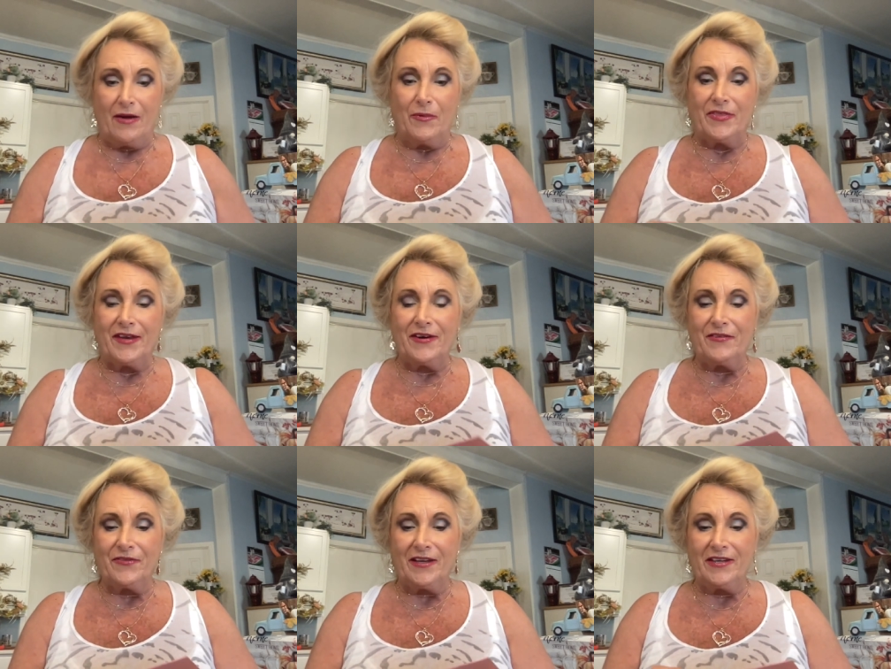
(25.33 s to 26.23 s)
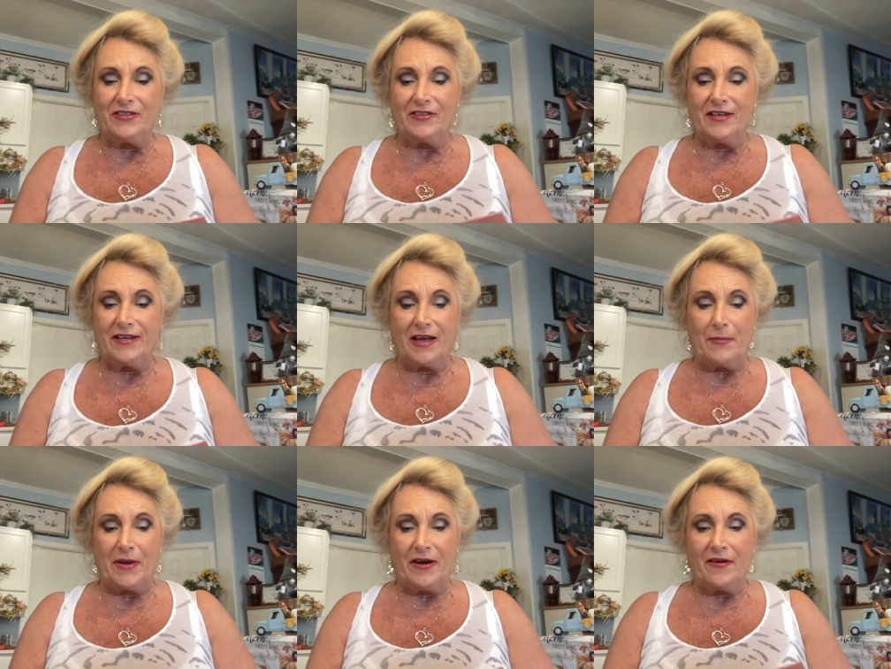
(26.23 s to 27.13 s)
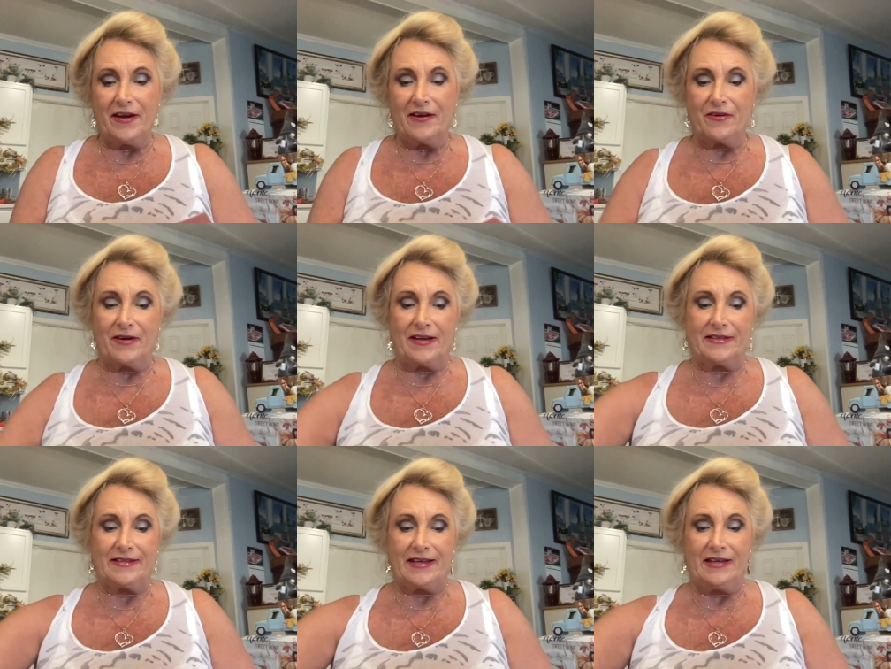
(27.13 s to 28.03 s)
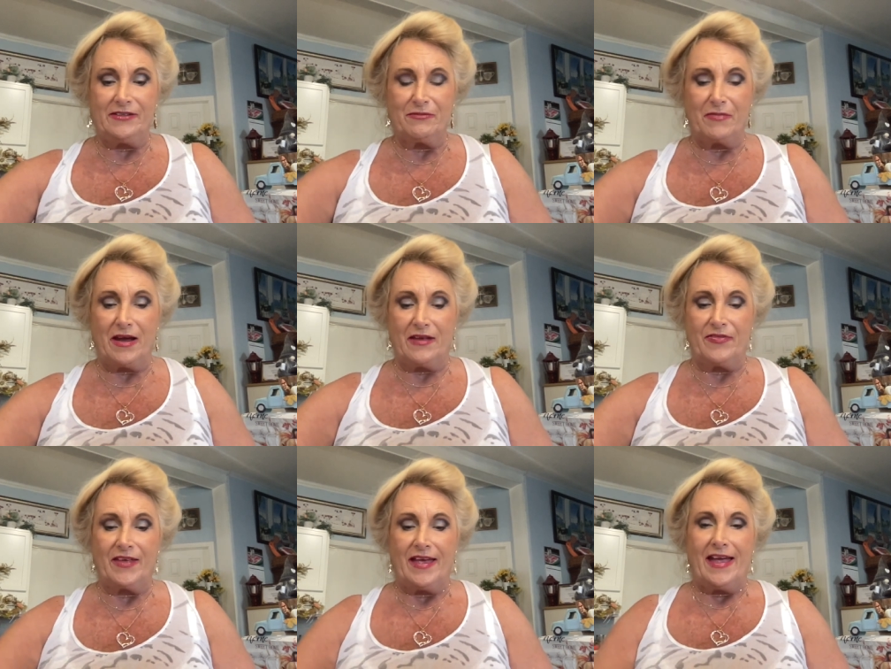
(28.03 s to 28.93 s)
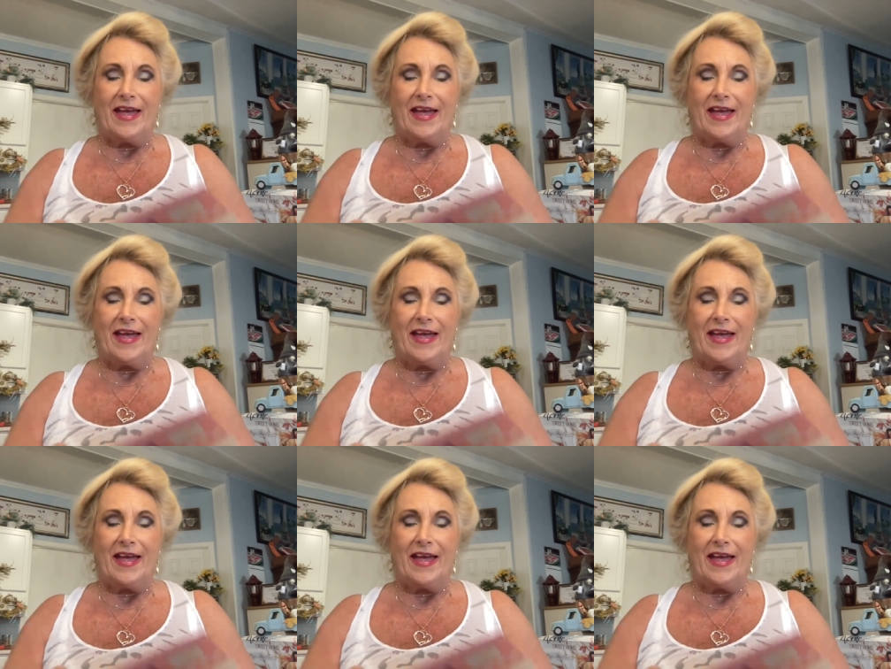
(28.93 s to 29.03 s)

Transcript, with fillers: With Earfleek you get a pair of earrings each month